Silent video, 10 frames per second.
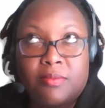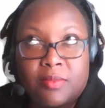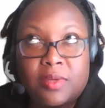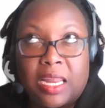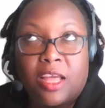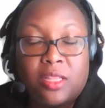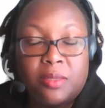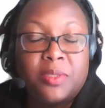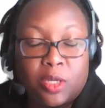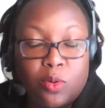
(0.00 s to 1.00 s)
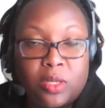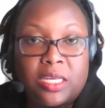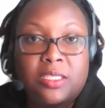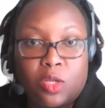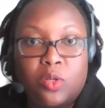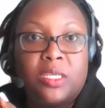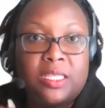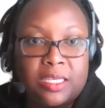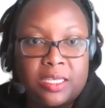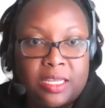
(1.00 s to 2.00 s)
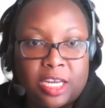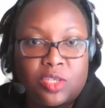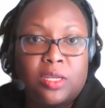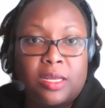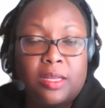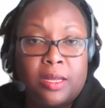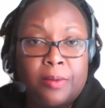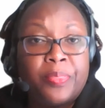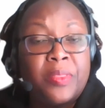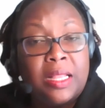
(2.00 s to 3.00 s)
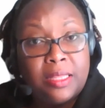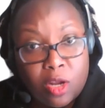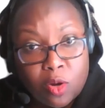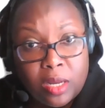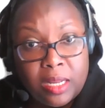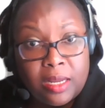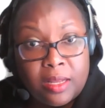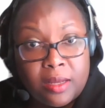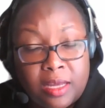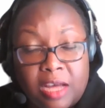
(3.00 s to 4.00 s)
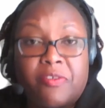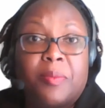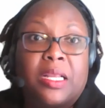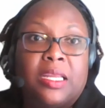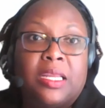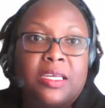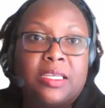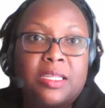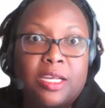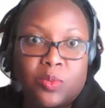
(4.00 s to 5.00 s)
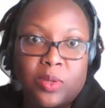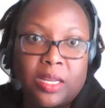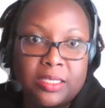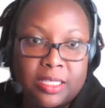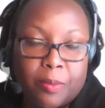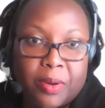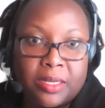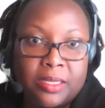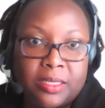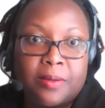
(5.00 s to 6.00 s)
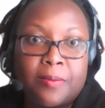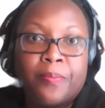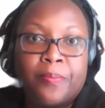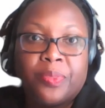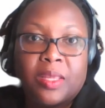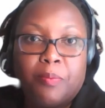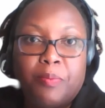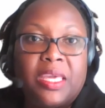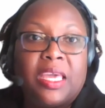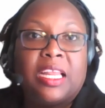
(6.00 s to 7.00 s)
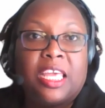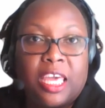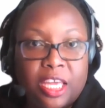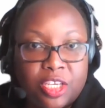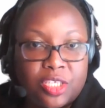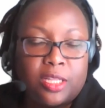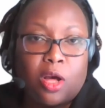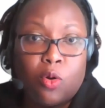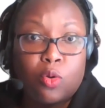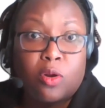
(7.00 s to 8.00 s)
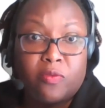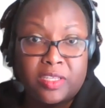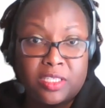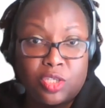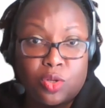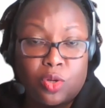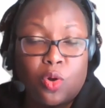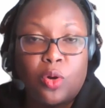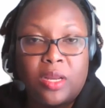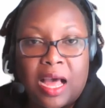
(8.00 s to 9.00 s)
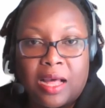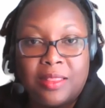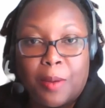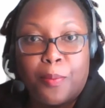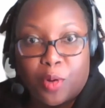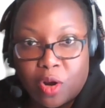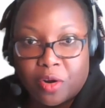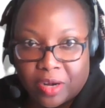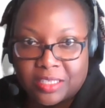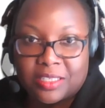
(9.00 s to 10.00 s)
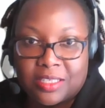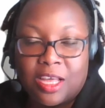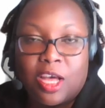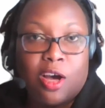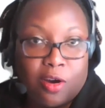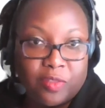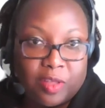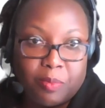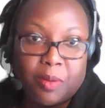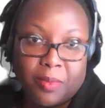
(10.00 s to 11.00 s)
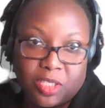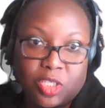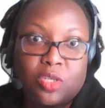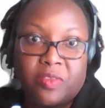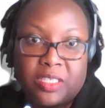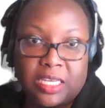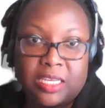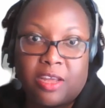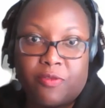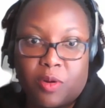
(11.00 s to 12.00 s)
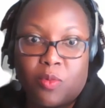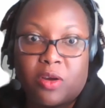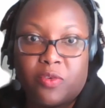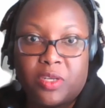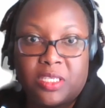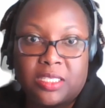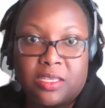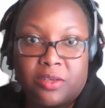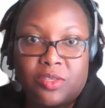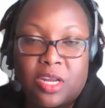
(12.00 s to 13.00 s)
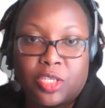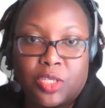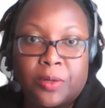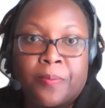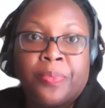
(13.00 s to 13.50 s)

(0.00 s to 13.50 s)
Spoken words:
can I call them stakeholders, including the national, the local government leaders, as well as their partners, being engaged in the whole conversation on the progress of the implementation of the Sendai framework for disaster risk reduction.